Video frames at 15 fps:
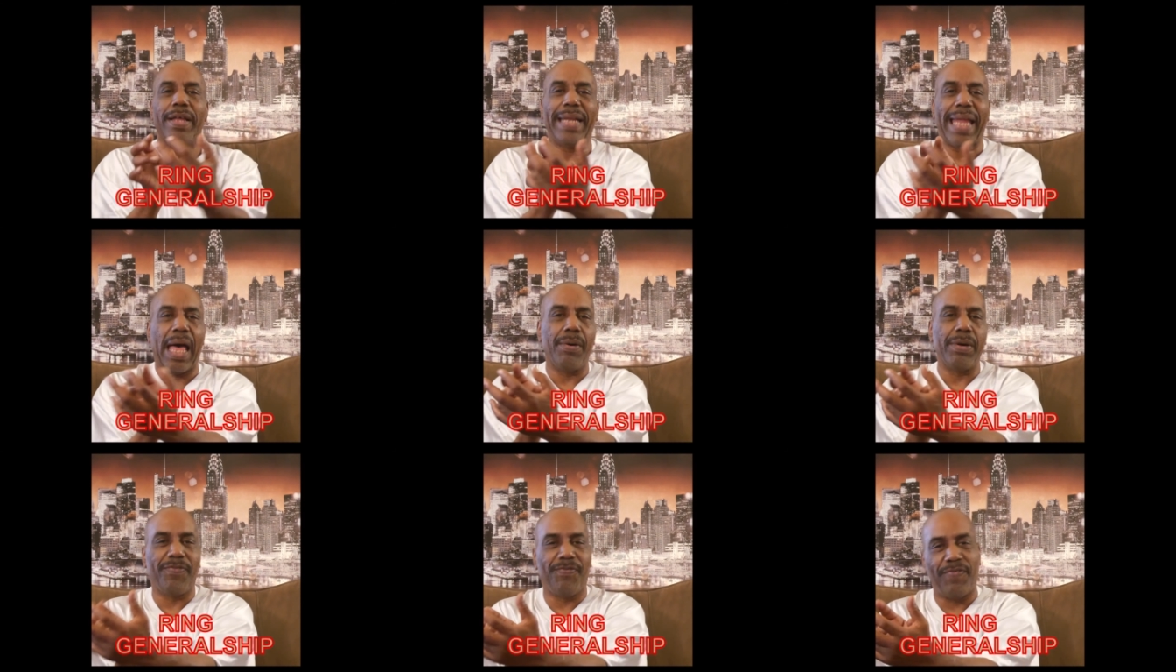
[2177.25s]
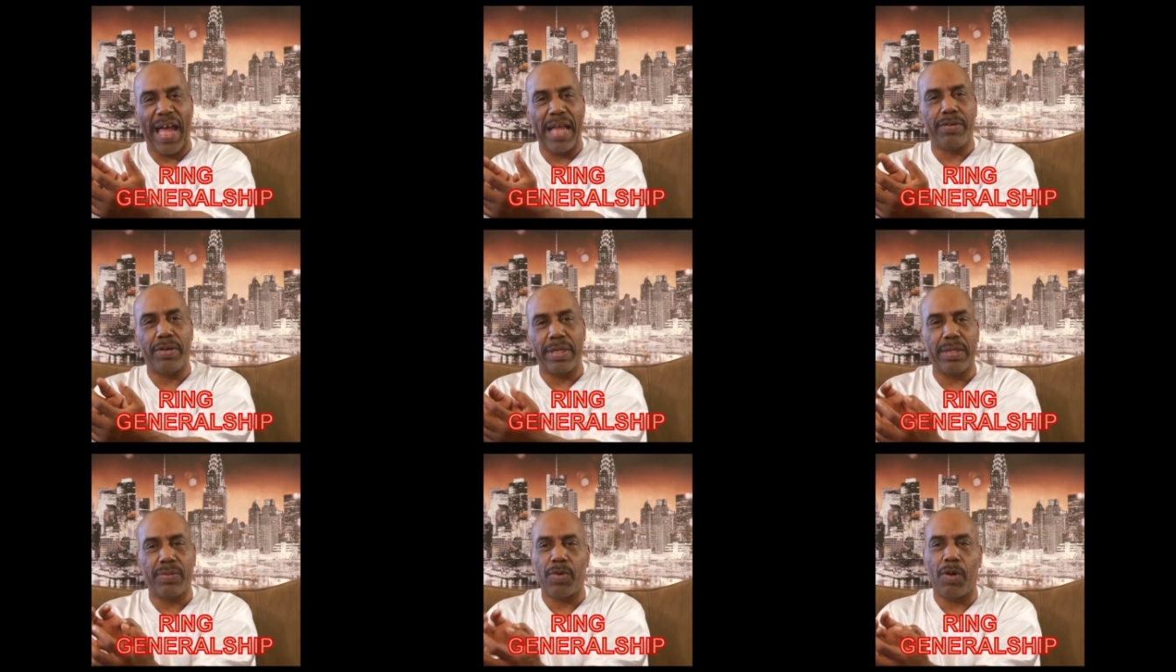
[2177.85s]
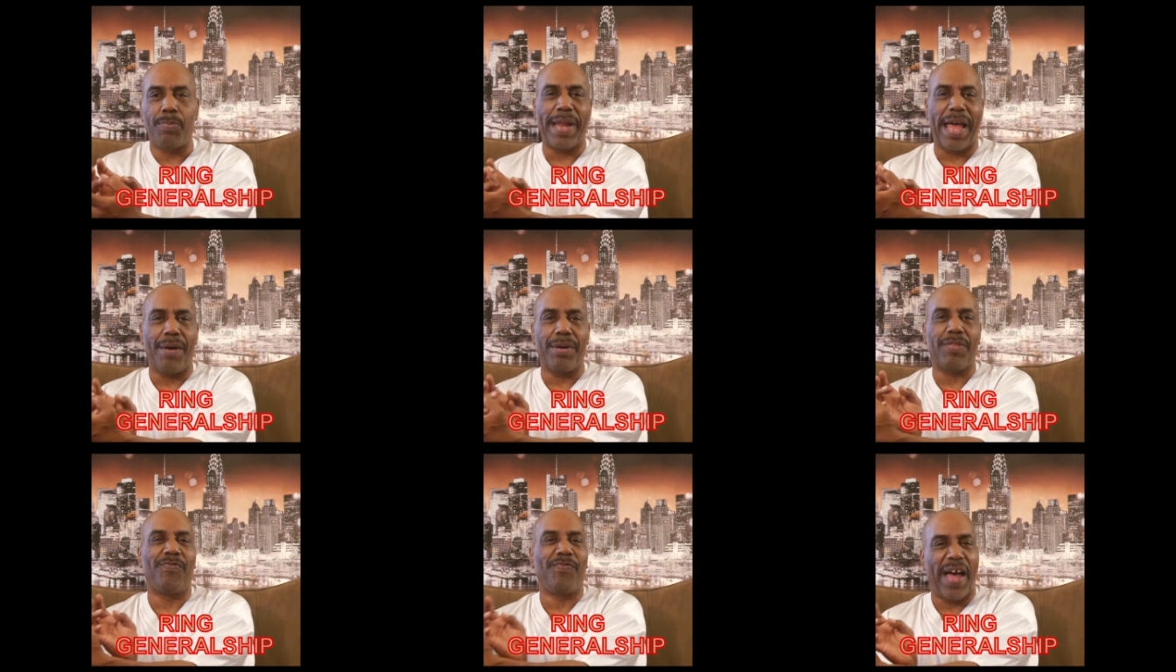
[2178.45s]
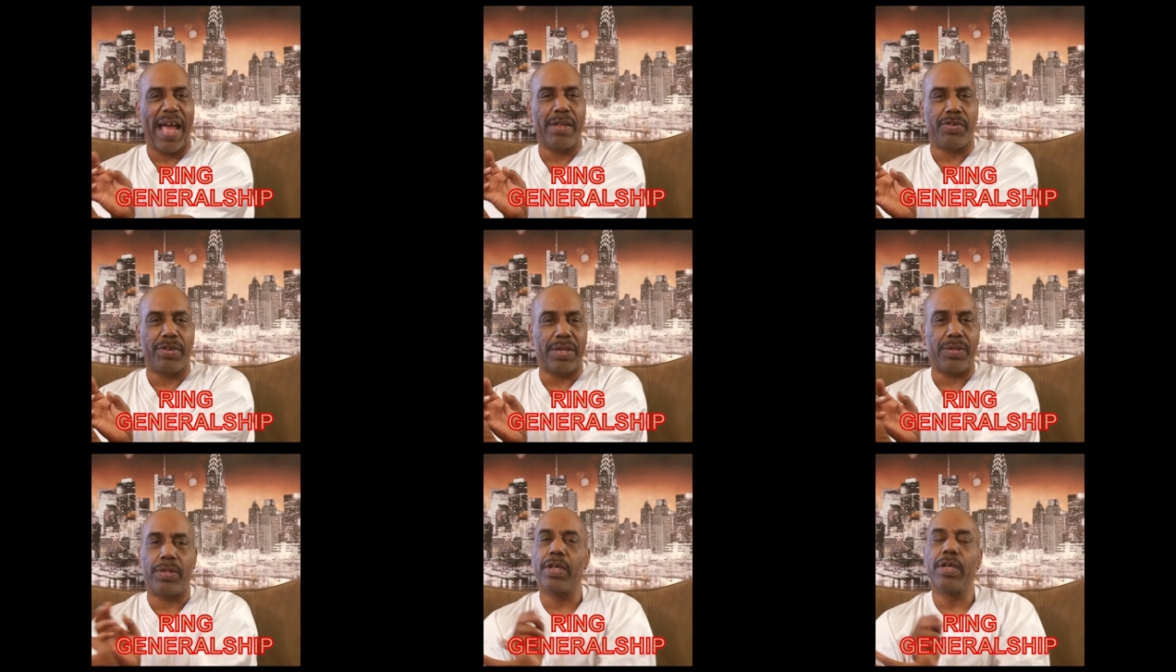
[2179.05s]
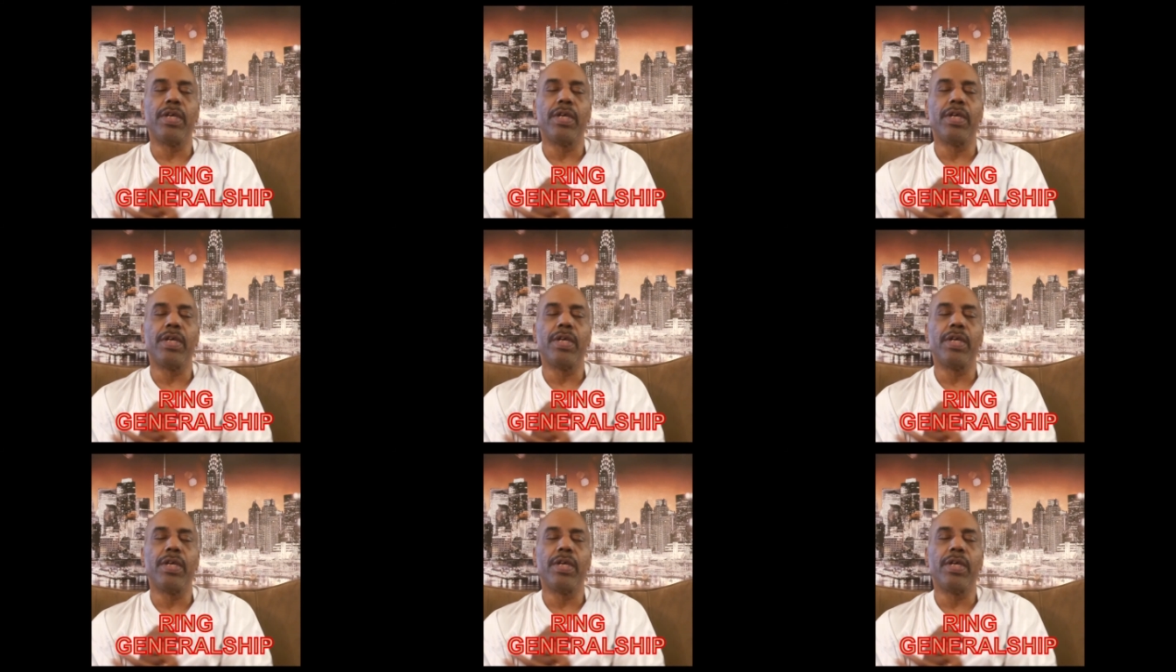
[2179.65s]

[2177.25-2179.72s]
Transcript: now he's fighting on this rope, now he's fighting on this.